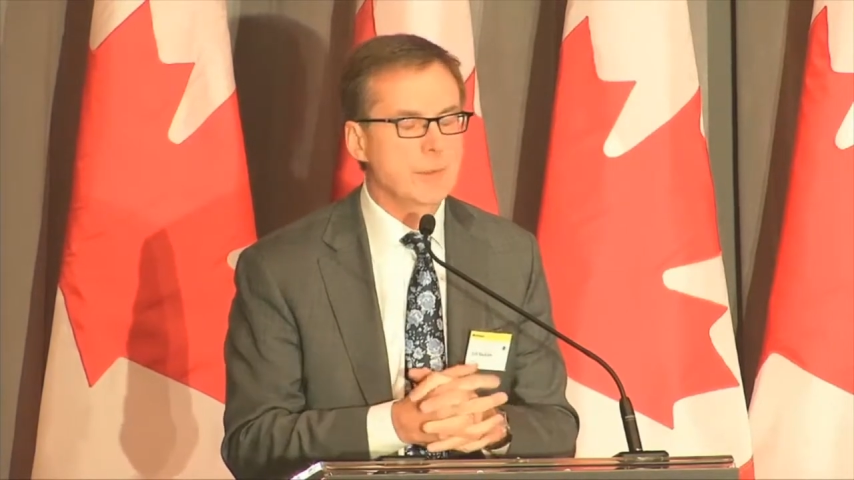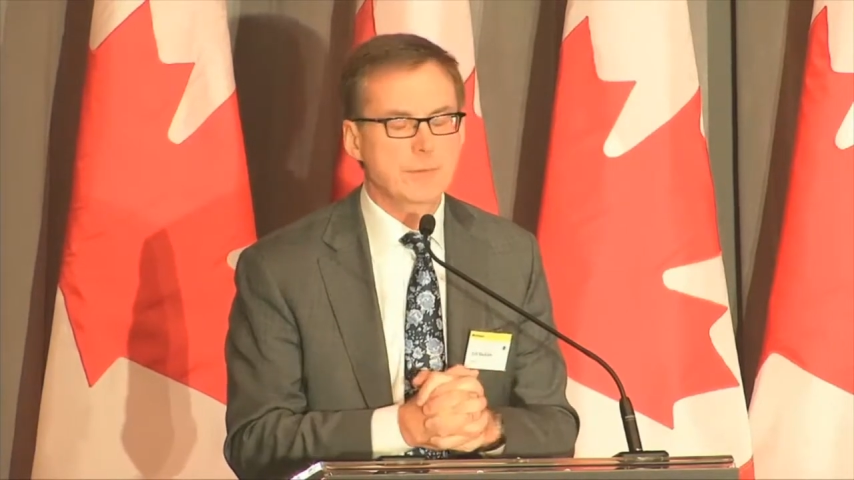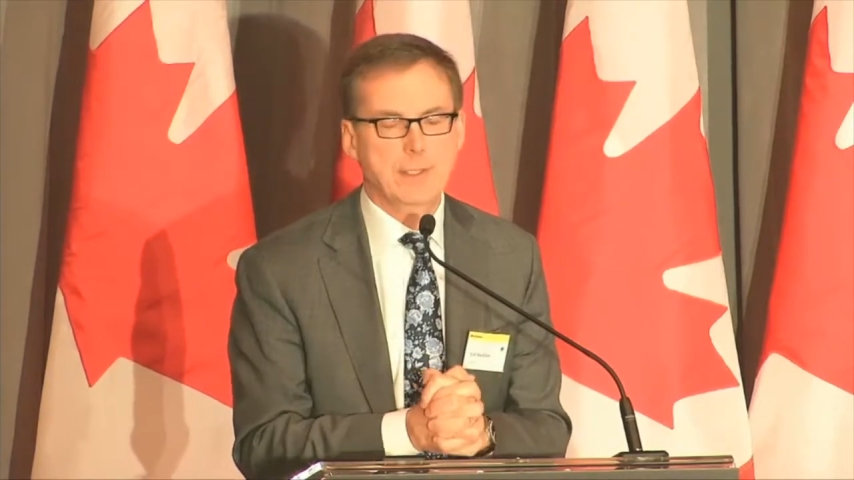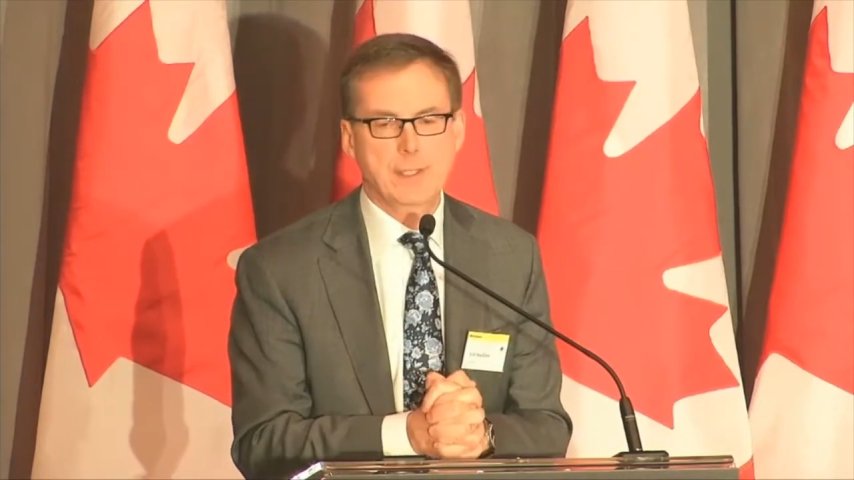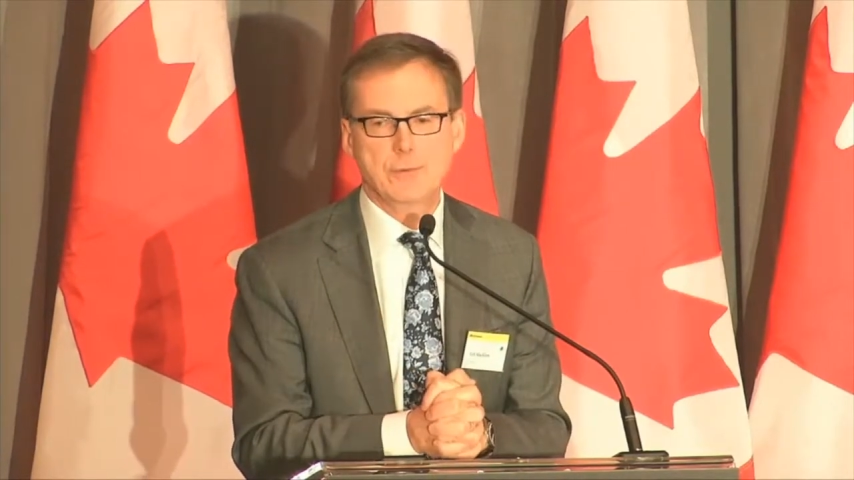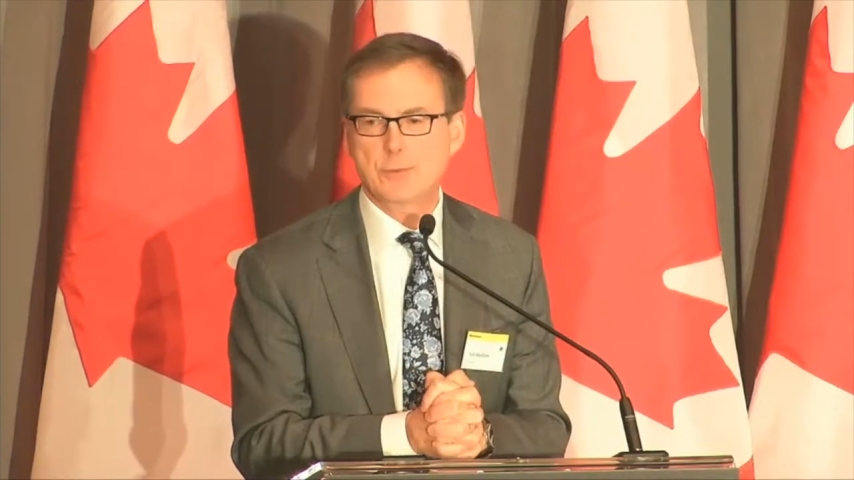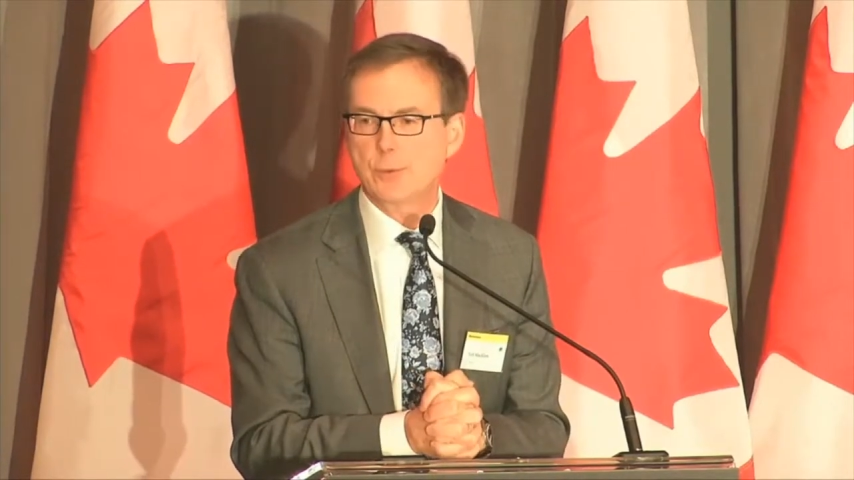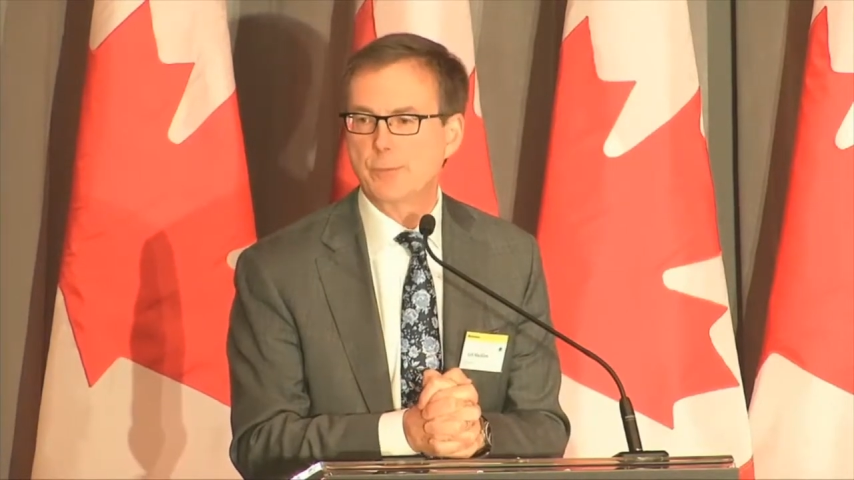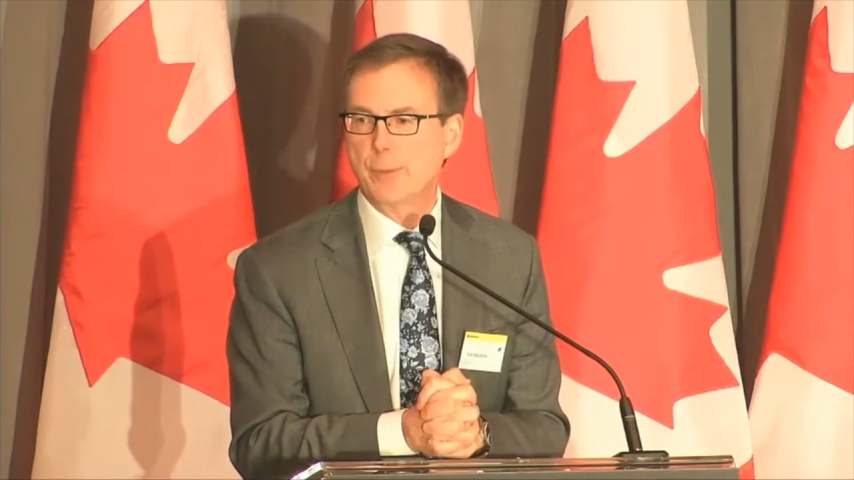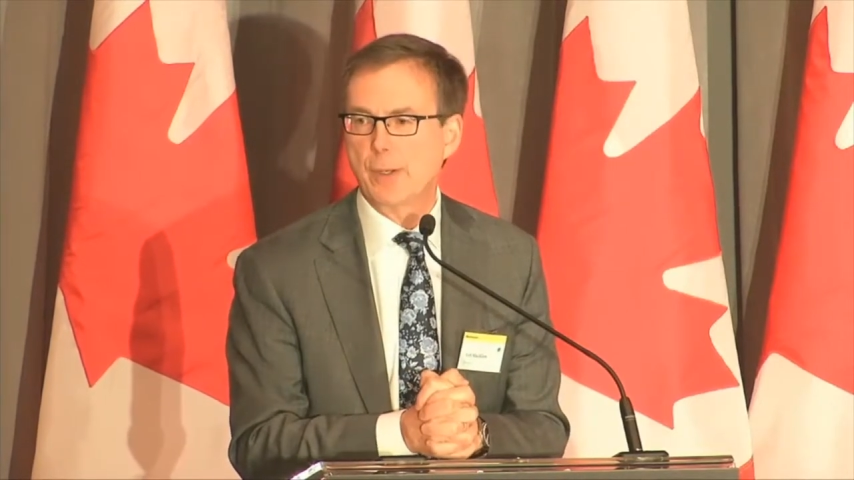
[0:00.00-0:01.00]
once again
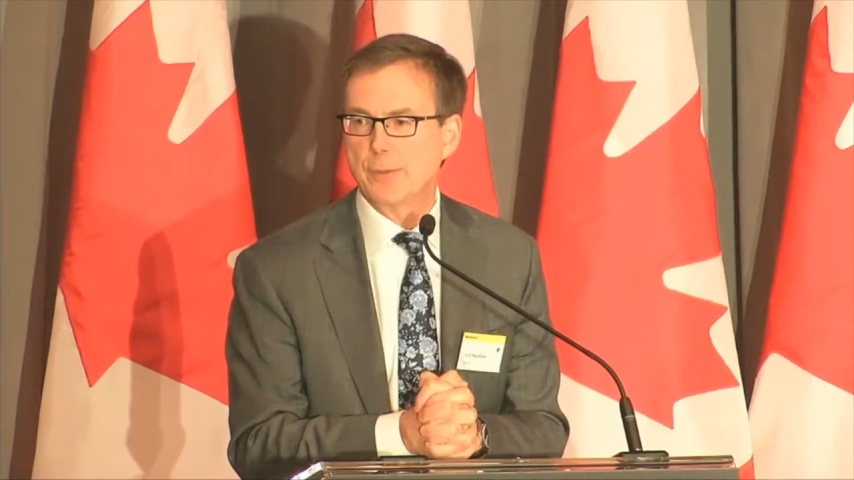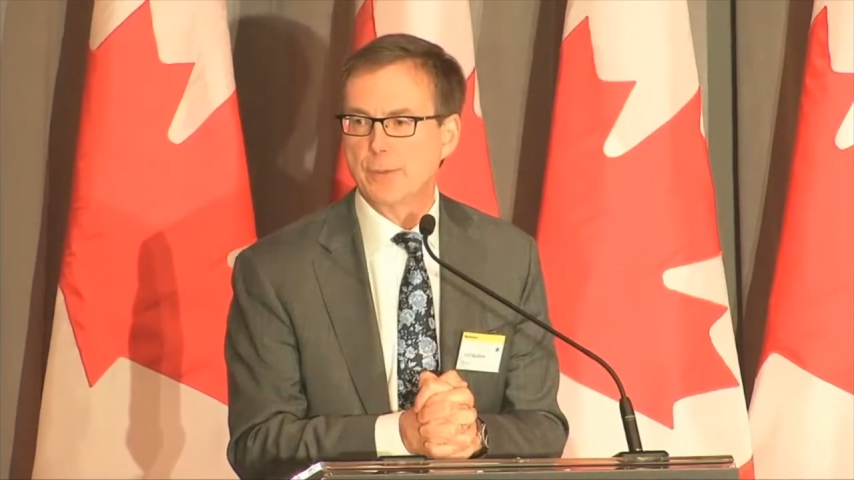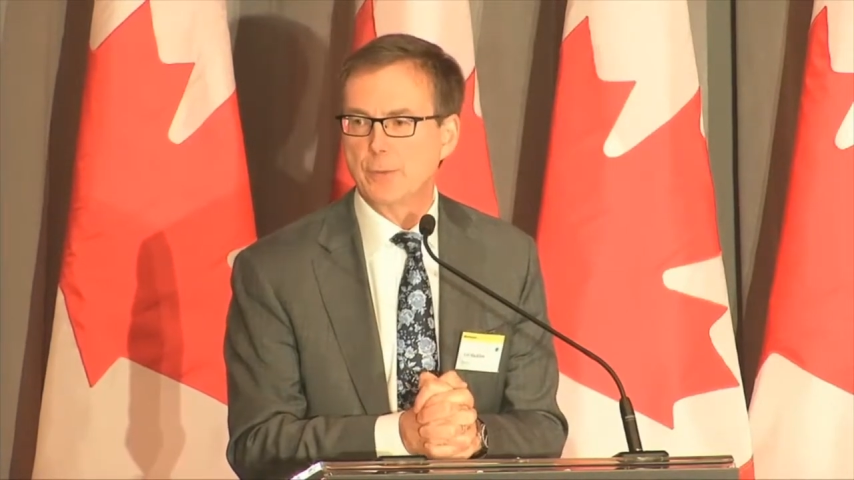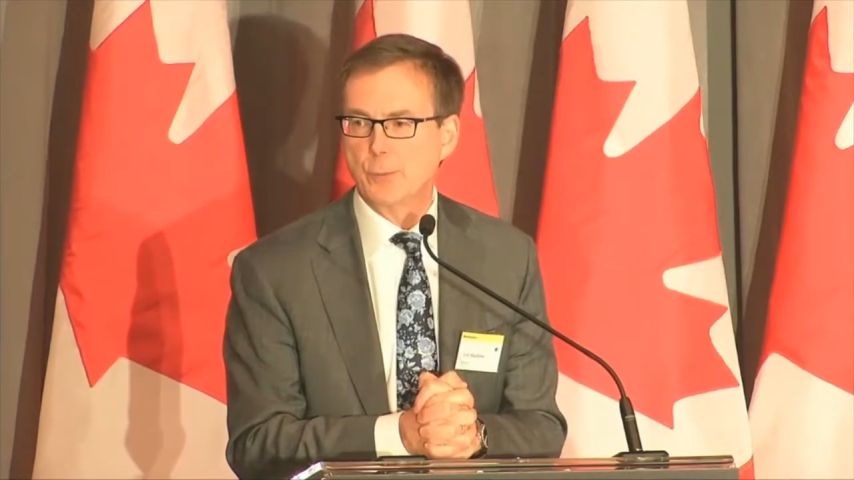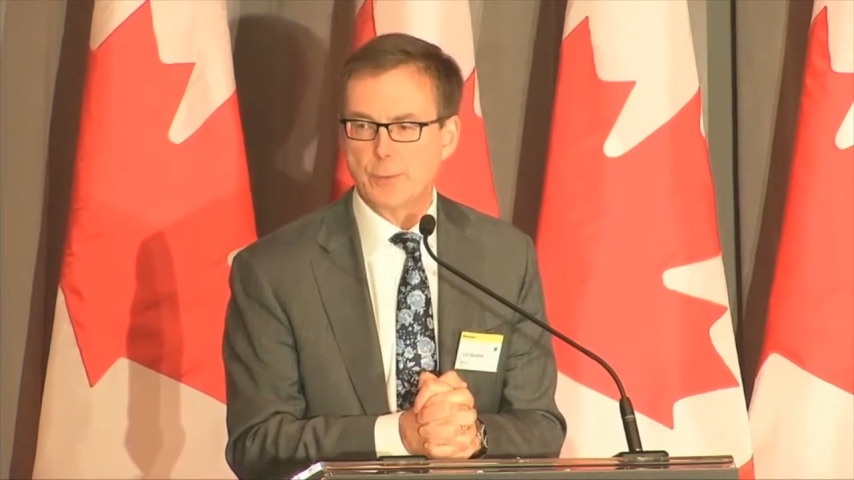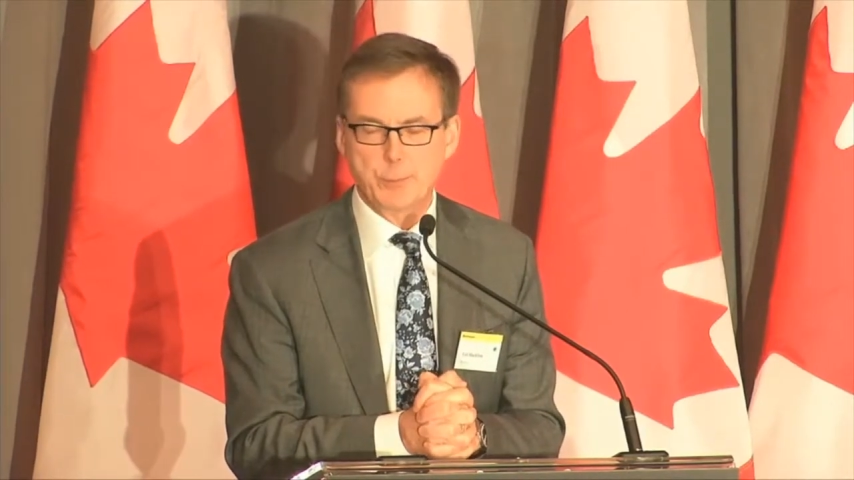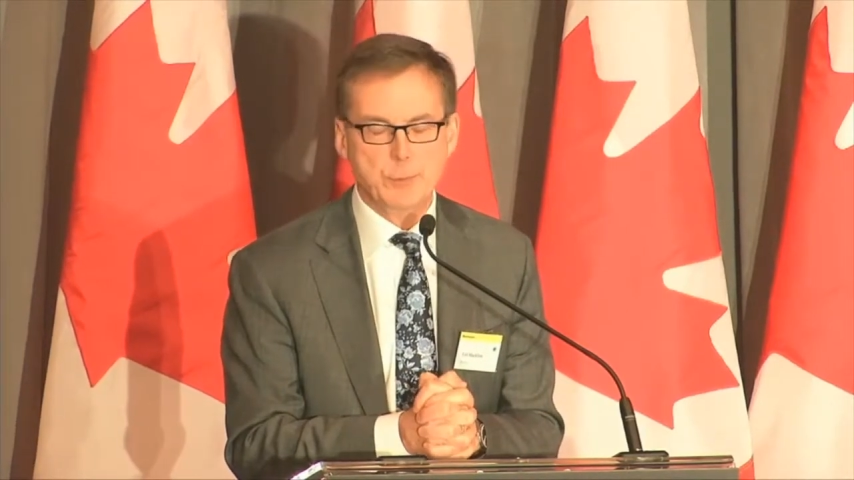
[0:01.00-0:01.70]
to have partnered with